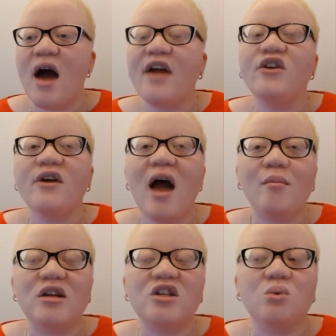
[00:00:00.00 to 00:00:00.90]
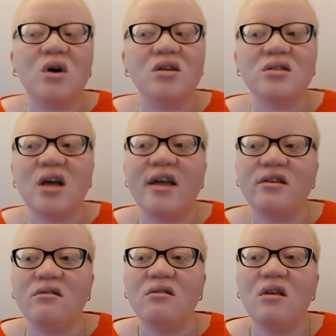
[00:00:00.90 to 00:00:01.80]
don't know how much it was. I
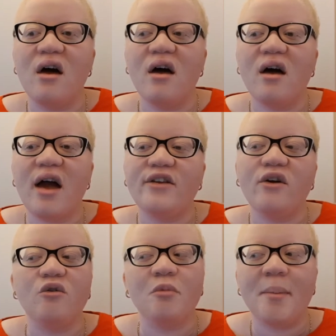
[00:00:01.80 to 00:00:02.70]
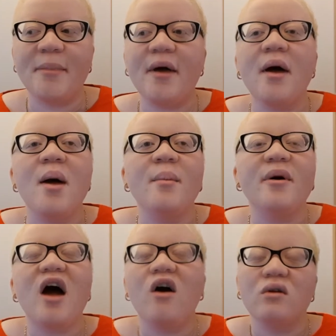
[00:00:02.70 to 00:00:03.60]
don't remember, but
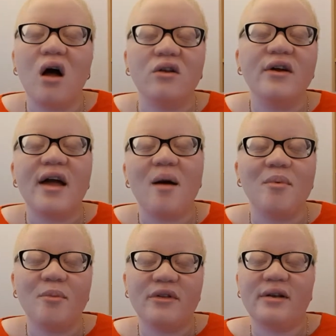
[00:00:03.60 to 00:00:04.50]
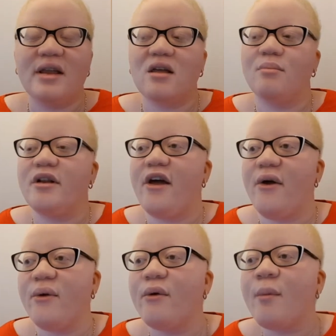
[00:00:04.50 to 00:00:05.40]
I'll look it up and put the link
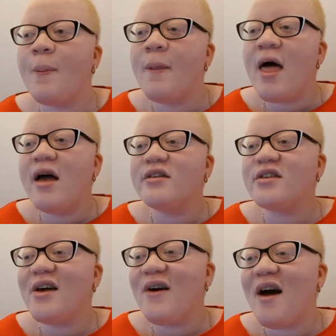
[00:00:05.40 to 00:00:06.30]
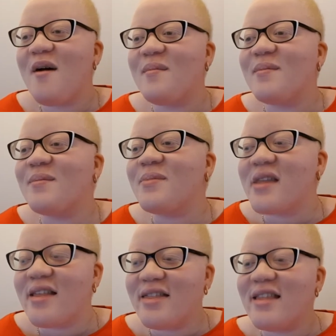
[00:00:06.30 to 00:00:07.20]
below. So
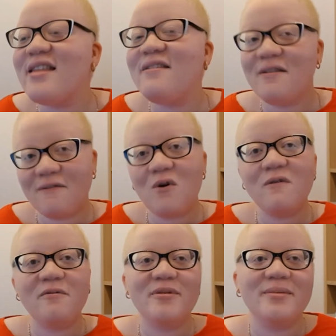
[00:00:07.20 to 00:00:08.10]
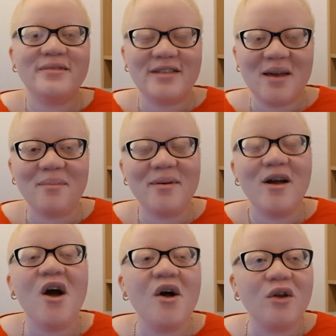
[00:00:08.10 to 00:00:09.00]
the fourth tip,
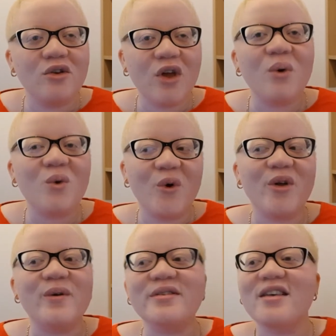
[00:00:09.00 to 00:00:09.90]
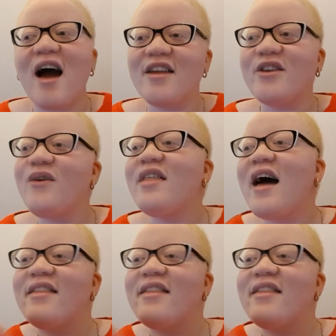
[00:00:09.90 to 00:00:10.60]
no oils. I know that